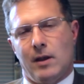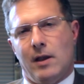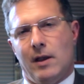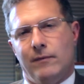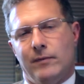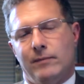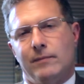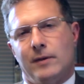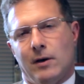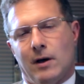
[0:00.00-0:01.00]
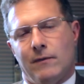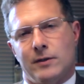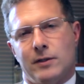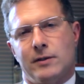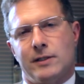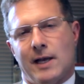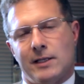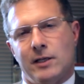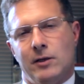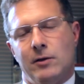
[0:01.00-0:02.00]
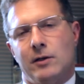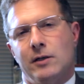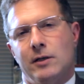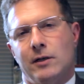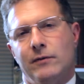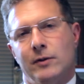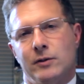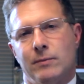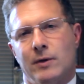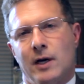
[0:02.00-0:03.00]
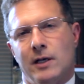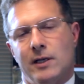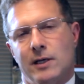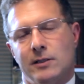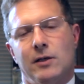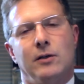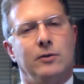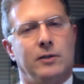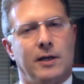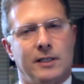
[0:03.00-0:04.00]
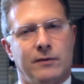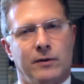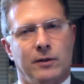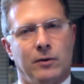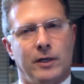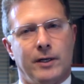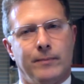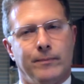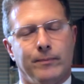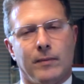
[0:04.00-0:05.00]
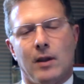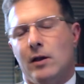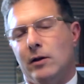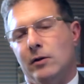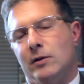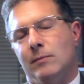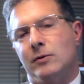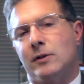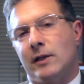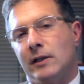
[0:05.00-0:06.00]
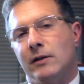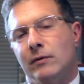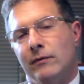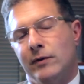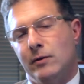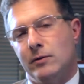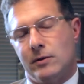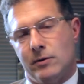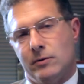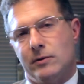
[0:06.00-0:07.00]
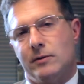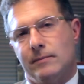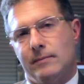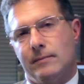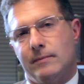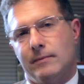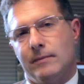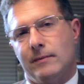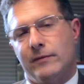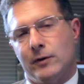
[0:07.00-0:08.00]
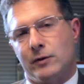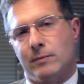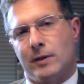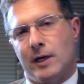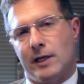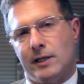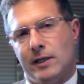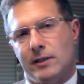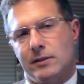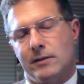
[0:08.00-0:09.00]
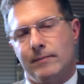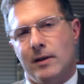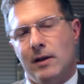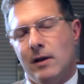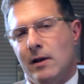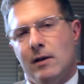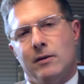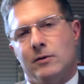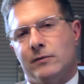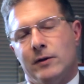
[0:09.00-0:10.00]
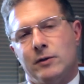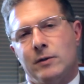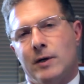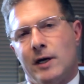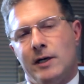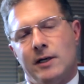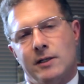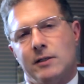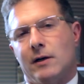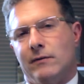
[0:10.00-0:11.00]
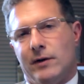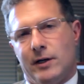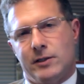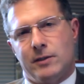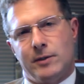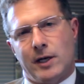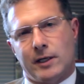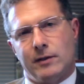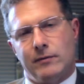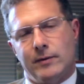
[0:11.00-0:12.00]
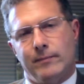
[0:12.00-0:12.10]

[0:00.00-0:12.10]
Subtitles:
If the officer is asking you to conduct field sobriety tests, you should ask for a lawyer. You should most likely refuse those field sobriety tests. Those field sobriety tests are very subjective.